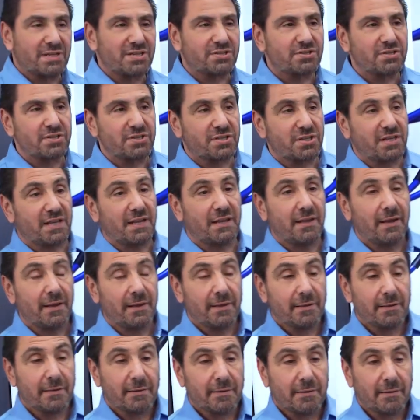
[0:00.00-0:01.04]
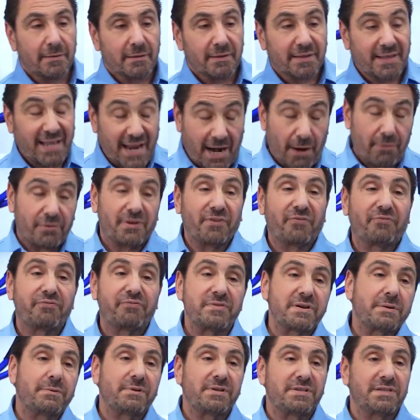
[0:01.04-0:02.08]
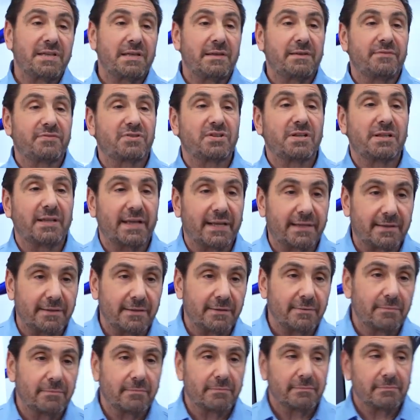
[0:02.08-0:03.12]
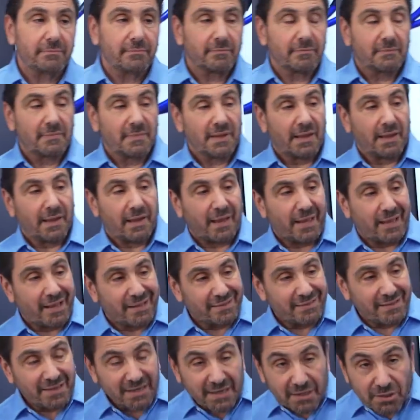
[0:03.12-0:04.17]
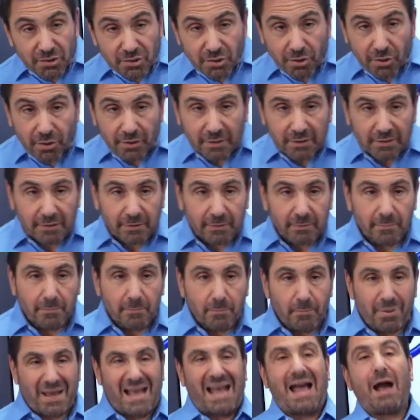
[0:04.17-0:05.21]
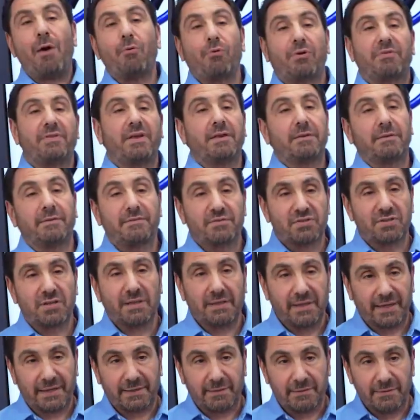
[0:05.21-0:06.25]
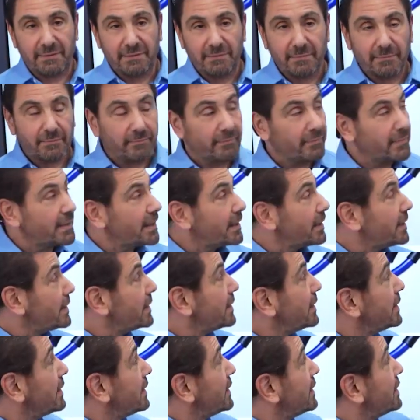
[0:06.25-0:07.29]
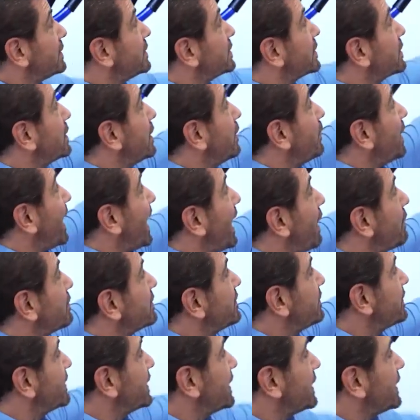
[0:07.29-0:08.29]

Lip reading: This is the carrier frequency that you've selected and the internal power that you've selected to come out of the